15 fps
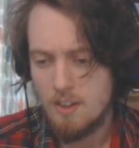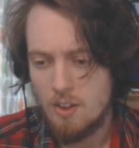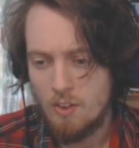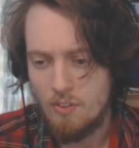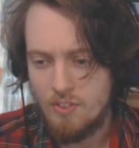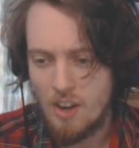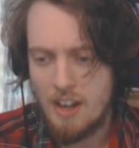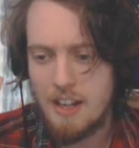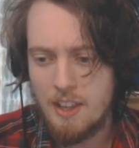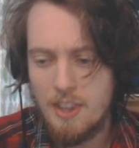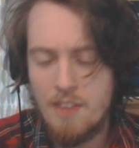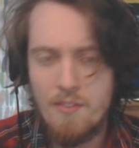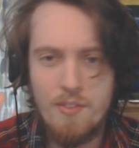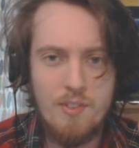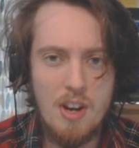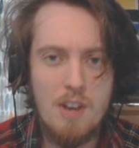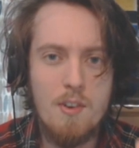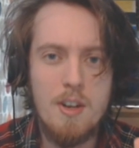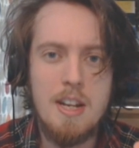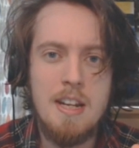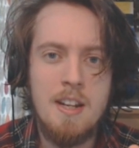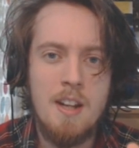Via the
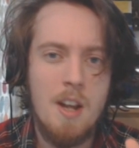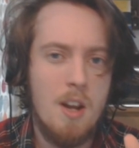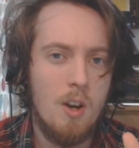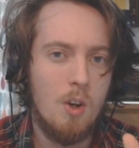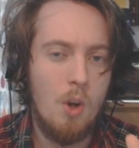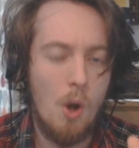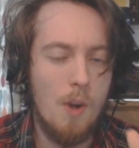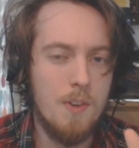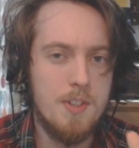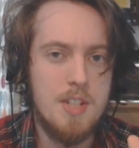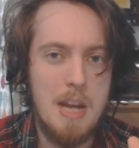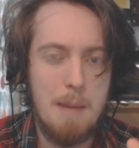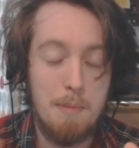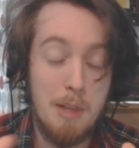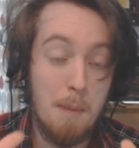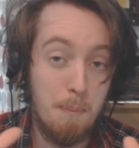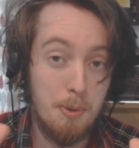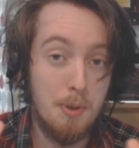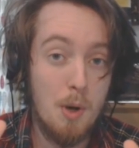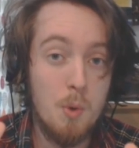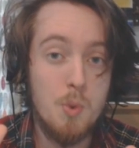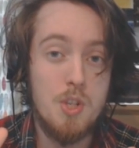very concept, the
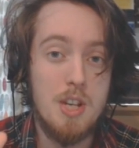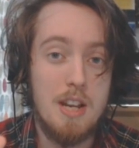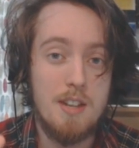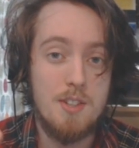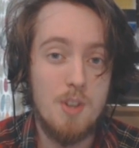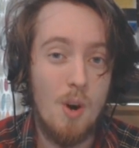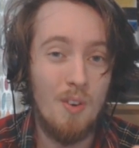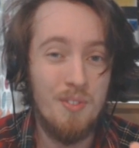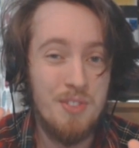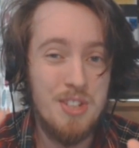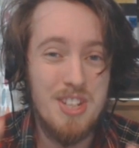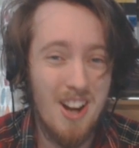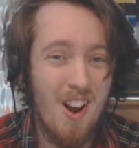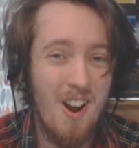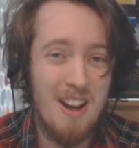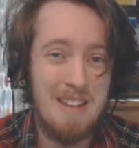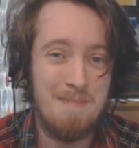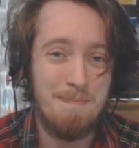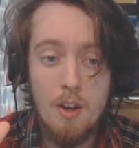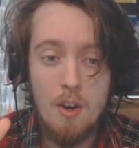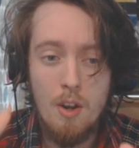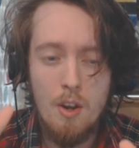process of
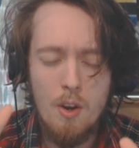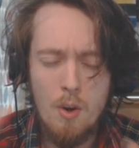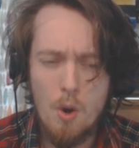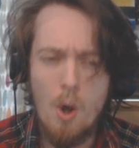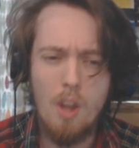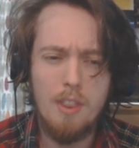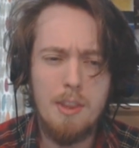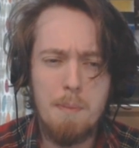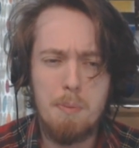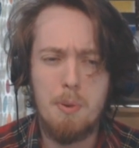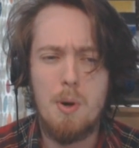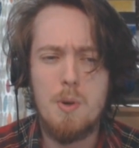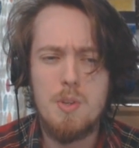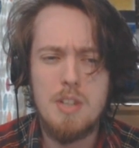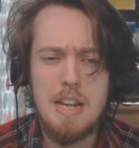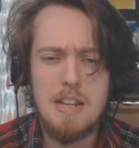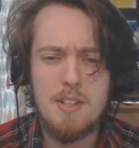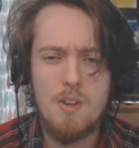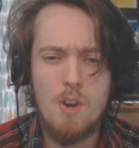time. Not the process